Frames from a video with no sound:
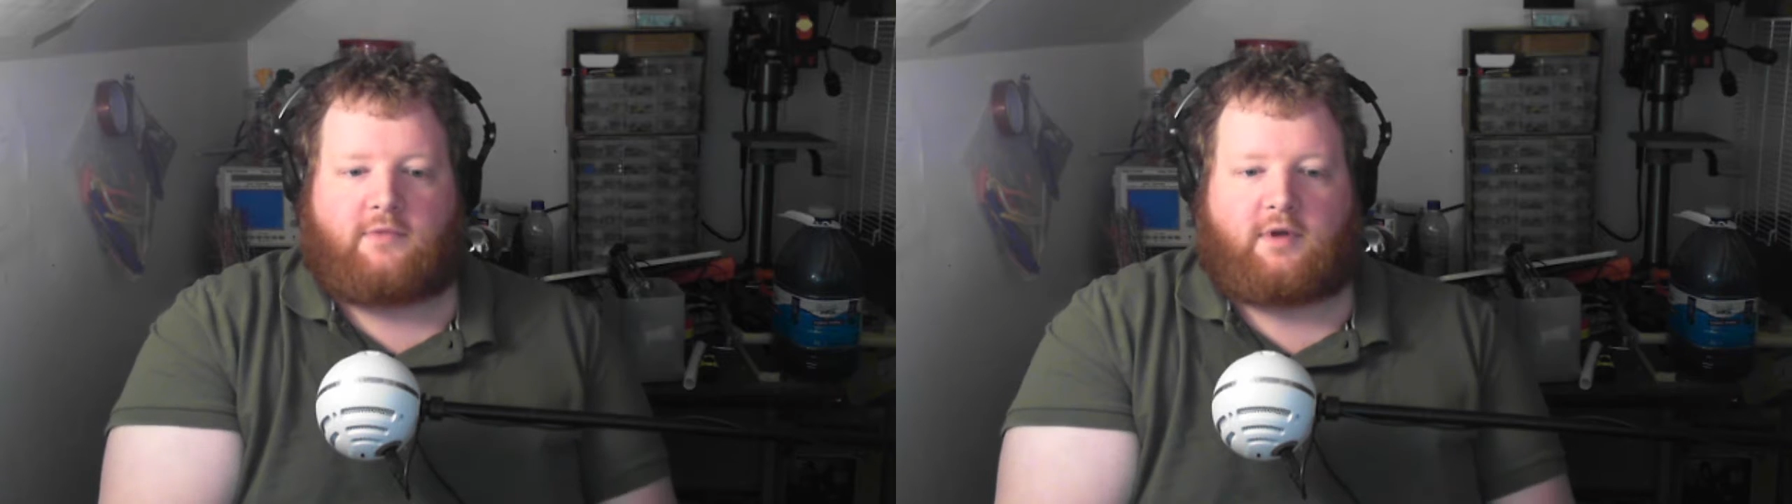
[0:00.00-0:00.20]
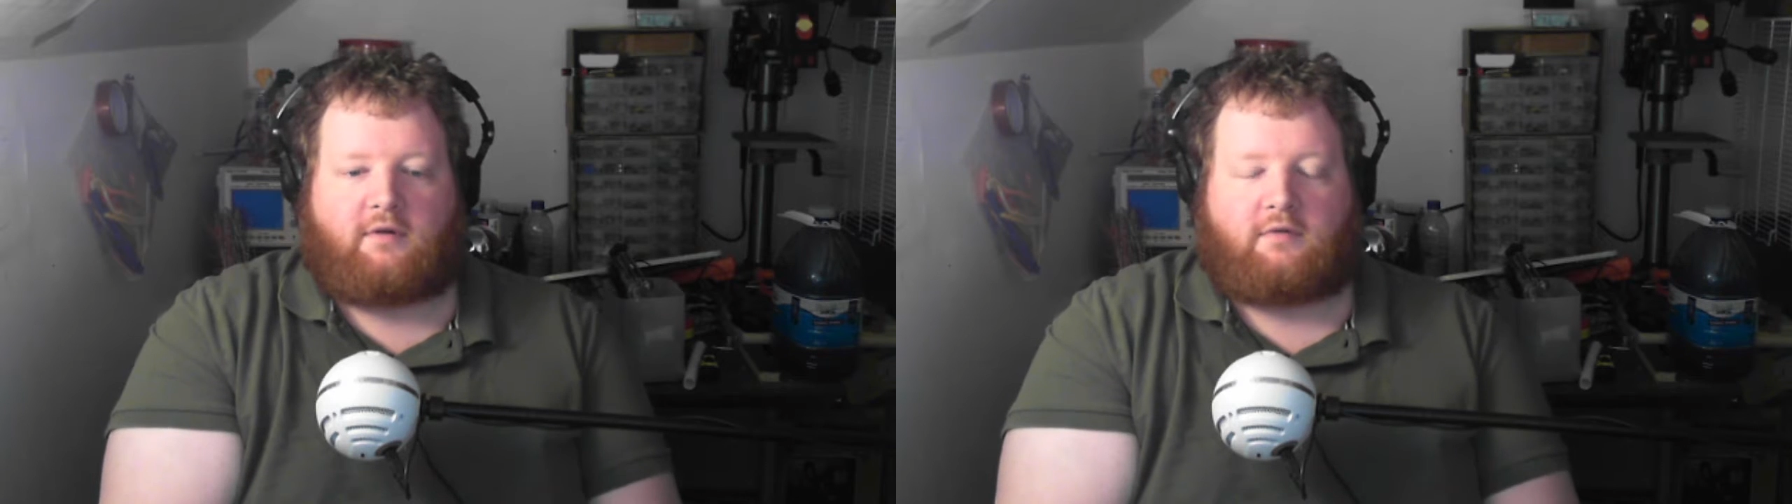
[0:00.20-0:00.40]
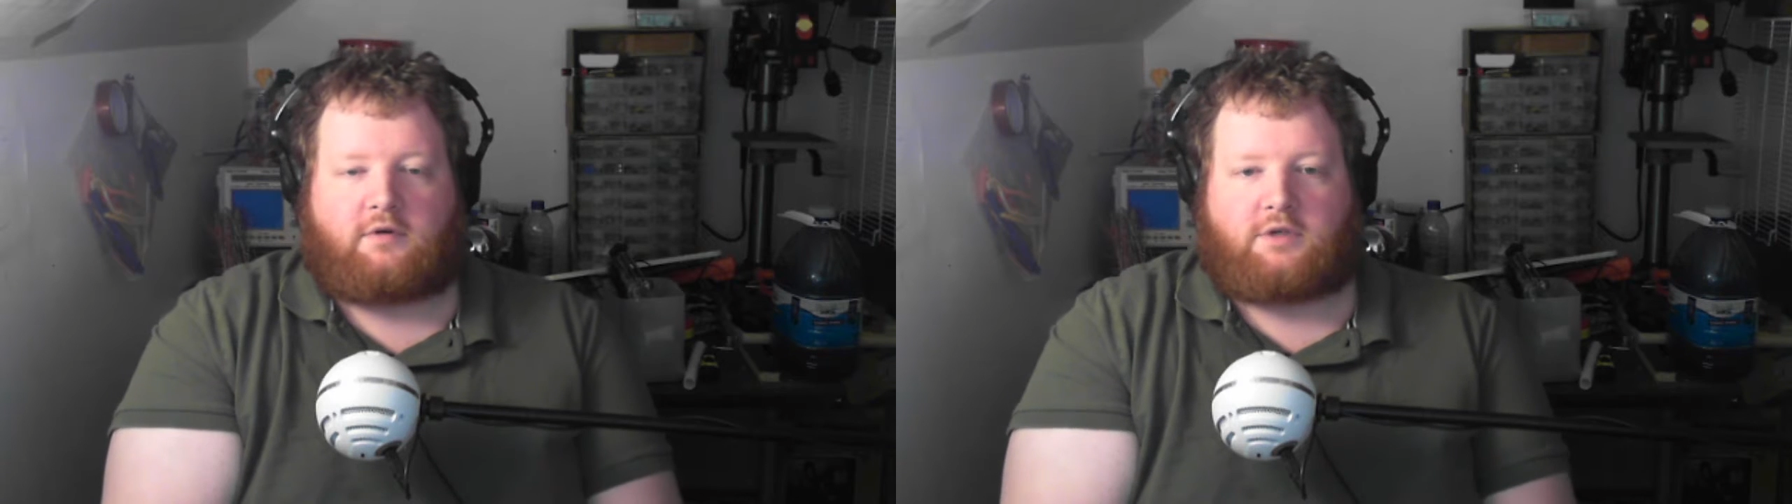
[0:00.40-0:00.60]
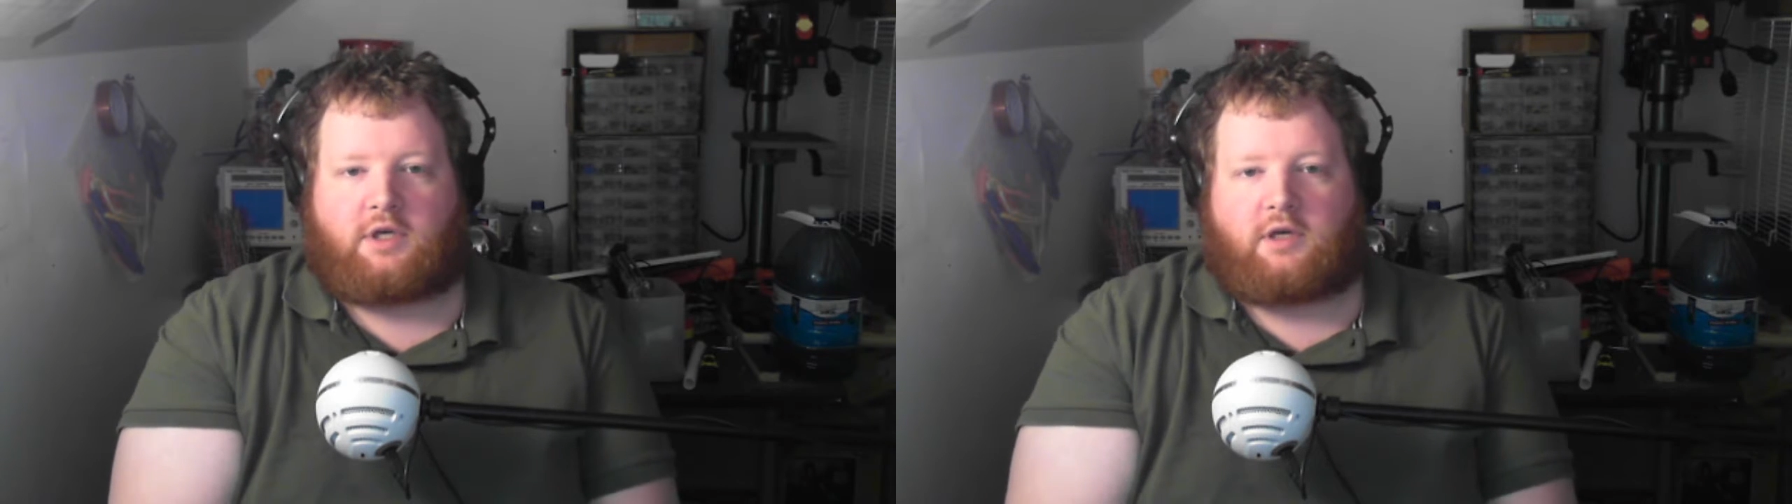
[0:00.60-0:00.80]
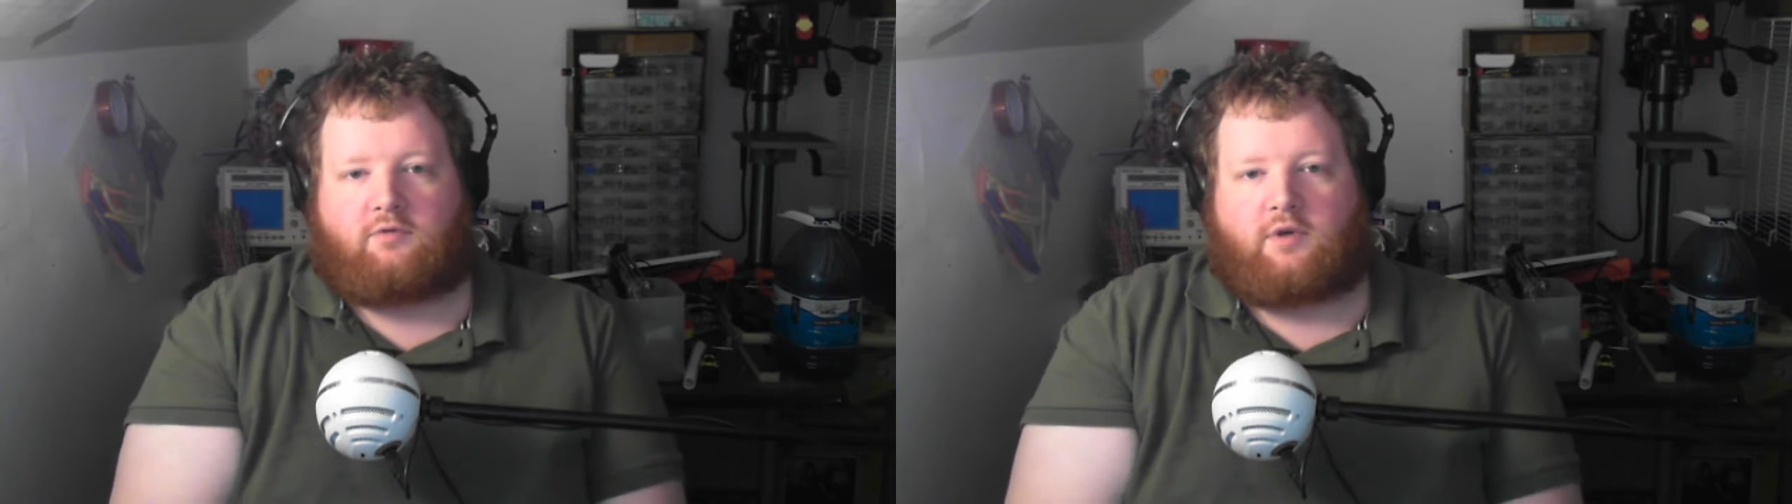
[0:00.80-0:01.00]
Of course, you
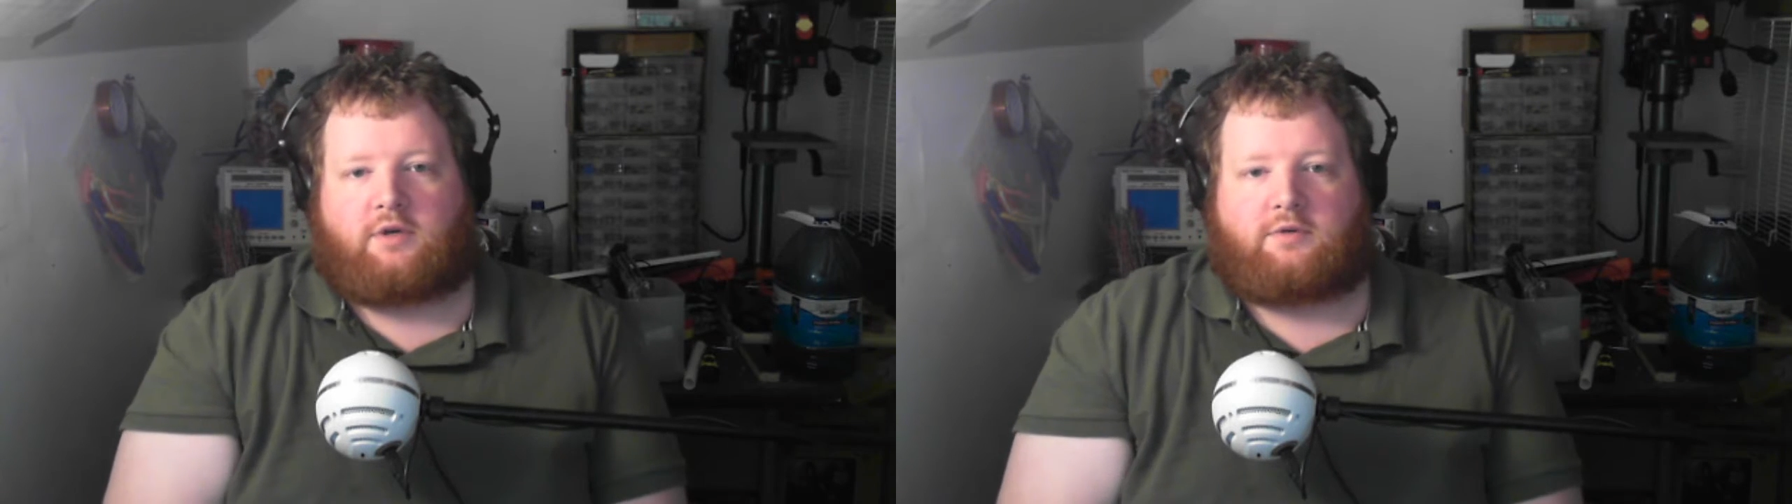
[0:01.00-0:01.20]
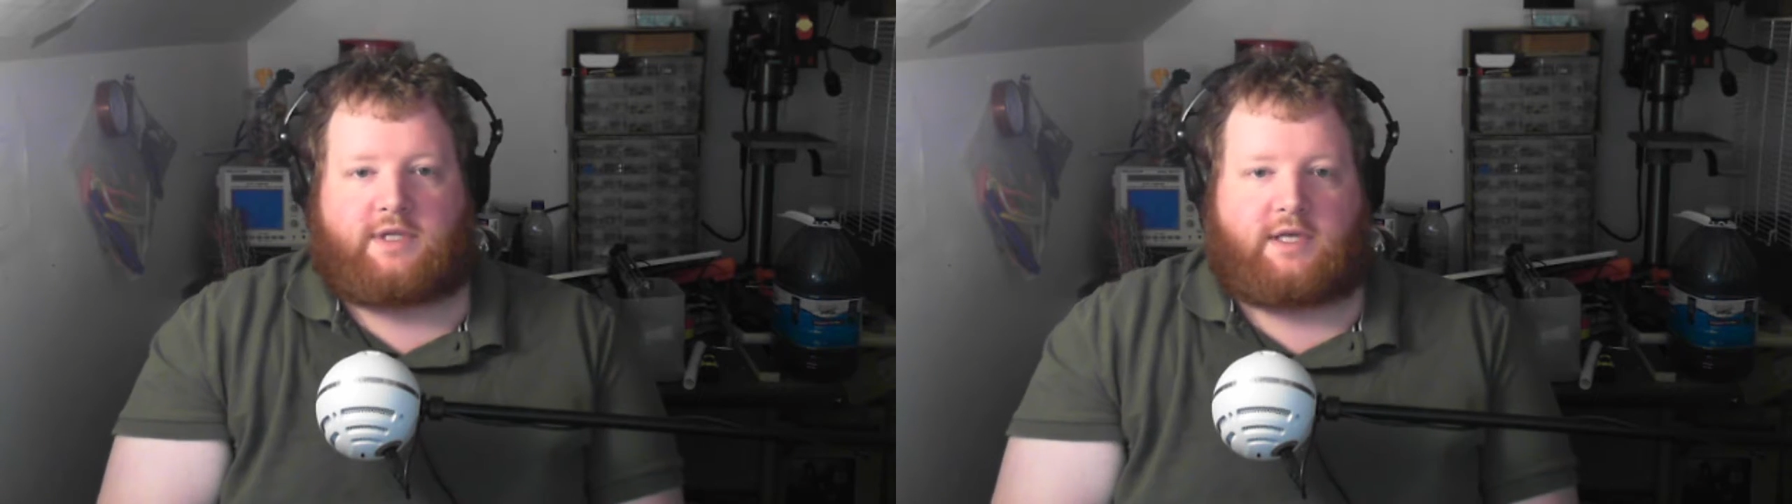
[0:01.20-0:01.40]
can reuse the